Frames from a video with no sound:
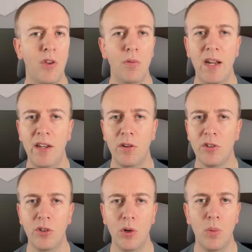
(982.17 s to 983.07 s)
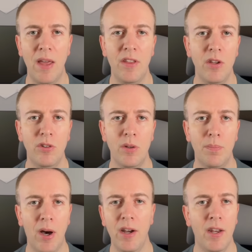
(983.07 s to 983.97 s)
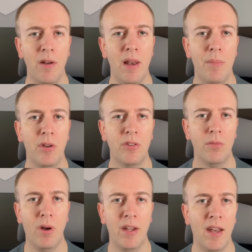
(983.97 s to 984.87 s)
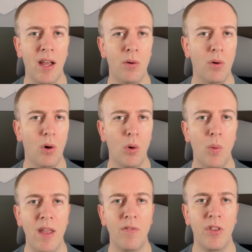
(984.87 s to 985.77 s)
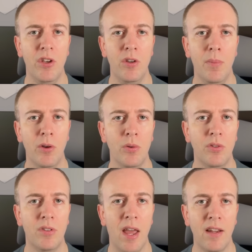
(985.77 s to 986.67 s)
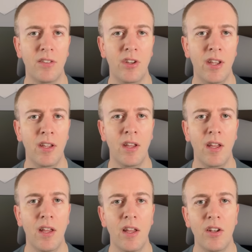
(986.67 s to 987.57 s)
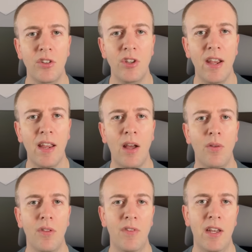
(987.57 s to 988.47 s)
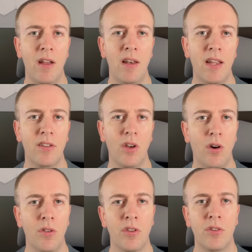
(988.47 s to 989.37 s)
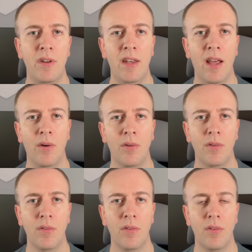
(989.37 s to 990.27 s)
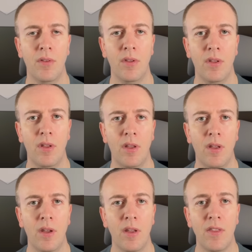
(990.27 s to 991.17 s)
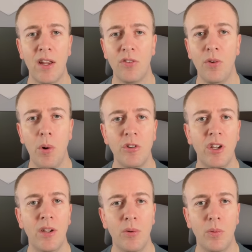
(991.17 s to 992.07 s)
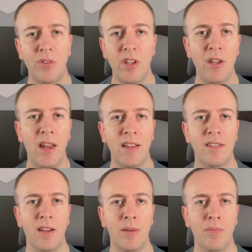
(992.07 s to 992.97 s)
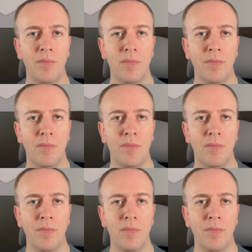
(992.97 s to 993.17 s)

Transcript: you're really not sure whether you should buy an OLED monitor right now or wait for the new models next year, check out the video linked on the screen now. Thanks for watching, we'll see you next time.